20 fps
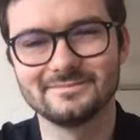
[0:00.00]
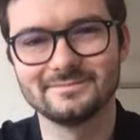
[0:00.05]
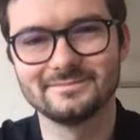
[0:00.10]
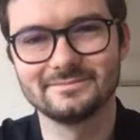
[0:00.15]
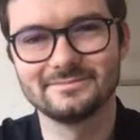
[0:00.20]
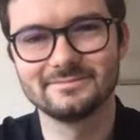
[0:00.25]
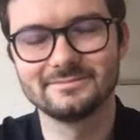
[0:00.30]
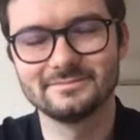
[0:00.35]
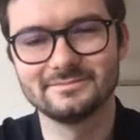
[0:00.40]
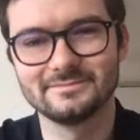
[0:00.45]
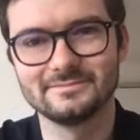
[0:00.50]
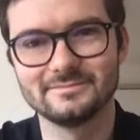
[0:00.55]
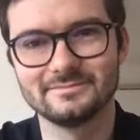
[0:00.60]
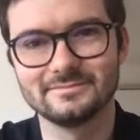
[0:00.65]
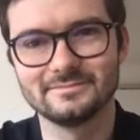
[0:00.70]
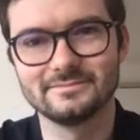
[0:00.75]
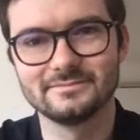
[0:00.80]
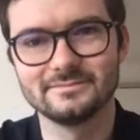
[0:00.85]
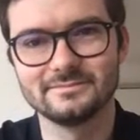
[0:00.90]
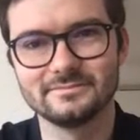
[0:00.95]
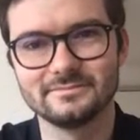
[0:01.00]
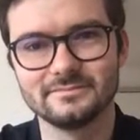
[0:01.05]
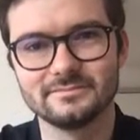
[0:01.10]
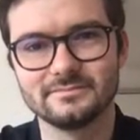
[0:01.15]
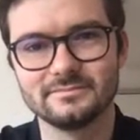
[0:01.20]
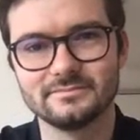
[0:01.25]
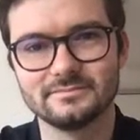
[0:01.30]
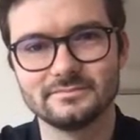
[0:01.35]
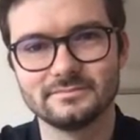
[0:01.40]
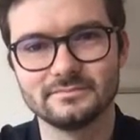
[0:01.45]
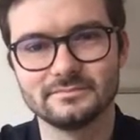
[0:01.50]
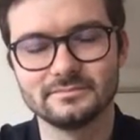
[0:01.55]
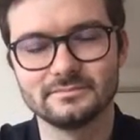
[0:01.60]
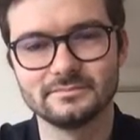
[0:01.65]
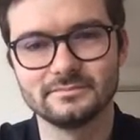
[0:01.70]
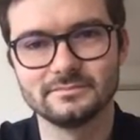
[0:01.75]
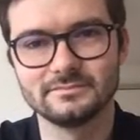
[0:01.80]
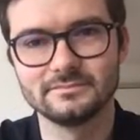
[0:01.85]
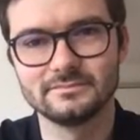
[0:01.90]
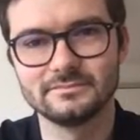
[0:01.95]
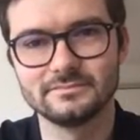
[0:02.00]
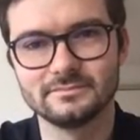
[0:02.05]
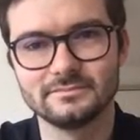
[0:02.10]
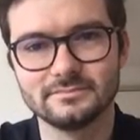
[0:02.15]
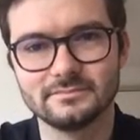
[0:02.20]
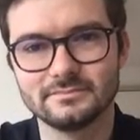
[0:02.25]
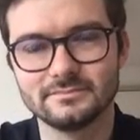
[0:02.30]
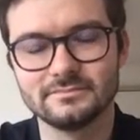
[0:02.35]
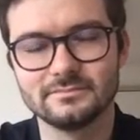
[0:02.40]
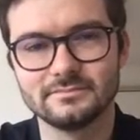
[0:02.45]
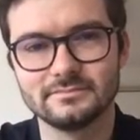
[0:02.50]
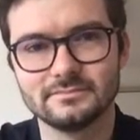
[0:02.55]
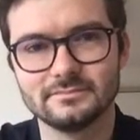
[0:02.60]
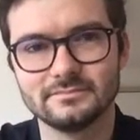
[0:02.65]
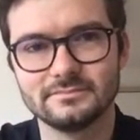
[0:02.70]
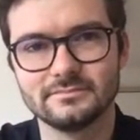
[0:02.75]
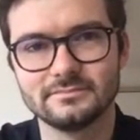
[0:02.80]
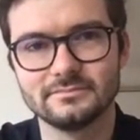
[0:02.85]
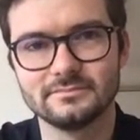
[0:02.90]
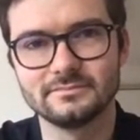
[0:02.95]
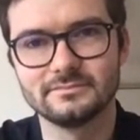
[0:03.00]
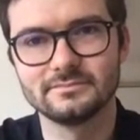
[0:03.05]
No words are spoken by the person on screen.